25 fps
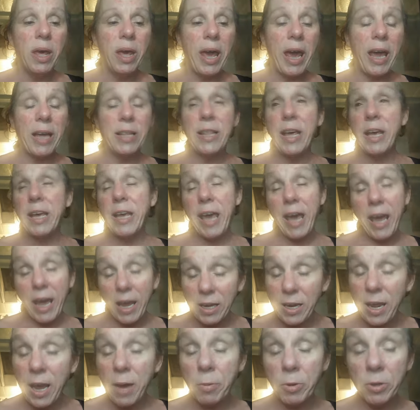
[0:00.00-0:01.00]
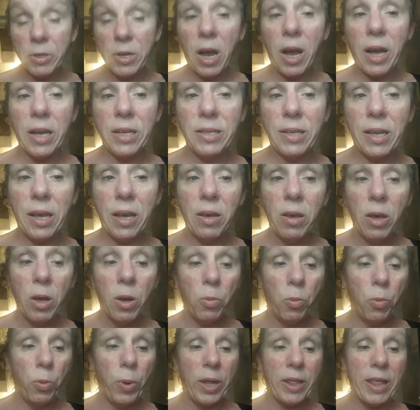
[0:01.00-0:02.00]
And they can advertise it
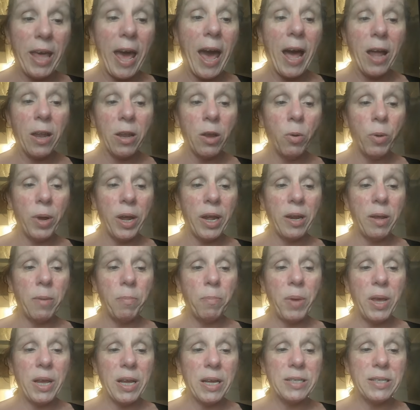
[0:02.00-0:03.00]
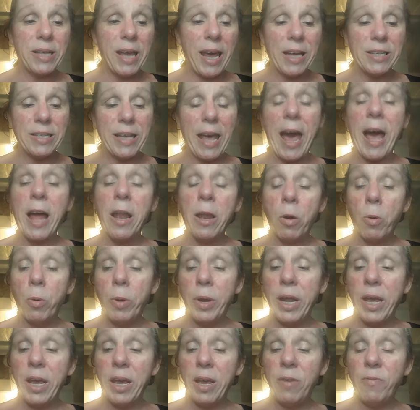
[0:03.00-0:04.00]
with aloe in it because it has aloe
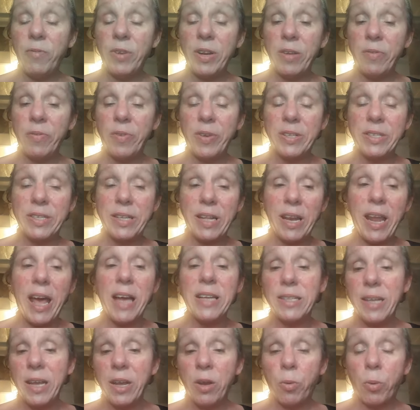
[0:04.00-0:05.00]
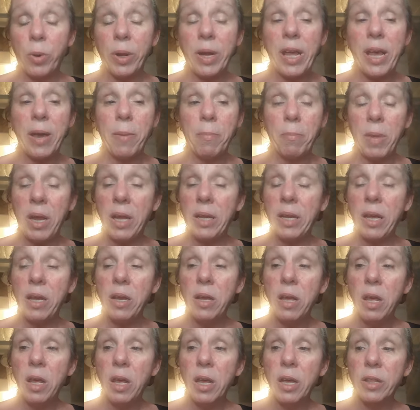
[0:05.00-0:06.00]
in it, even if it's the last ingredient,
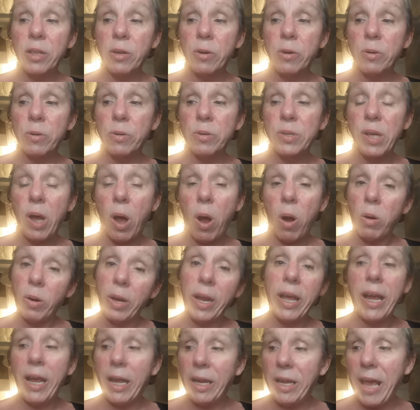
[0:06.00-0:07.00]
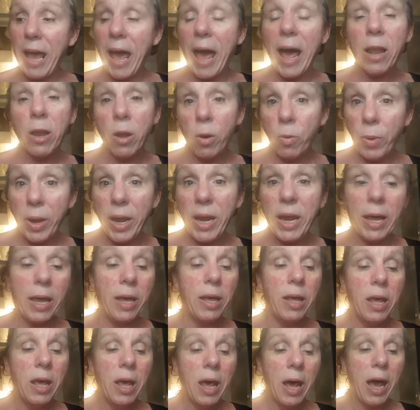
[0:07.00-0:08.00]
meaning there's hardly any aloe in
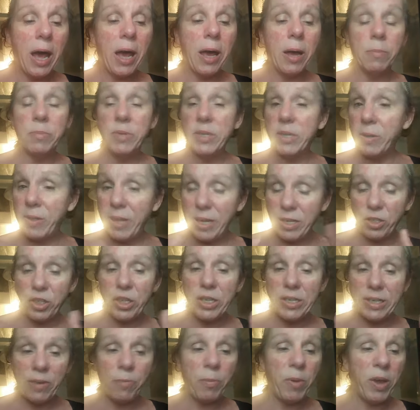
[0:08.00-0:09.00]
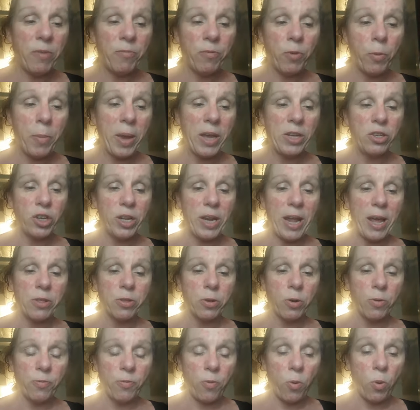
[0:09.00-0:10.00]
it. So that's just some information out
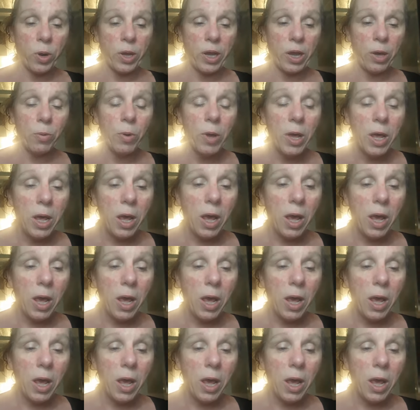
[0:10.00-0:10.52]
there for you.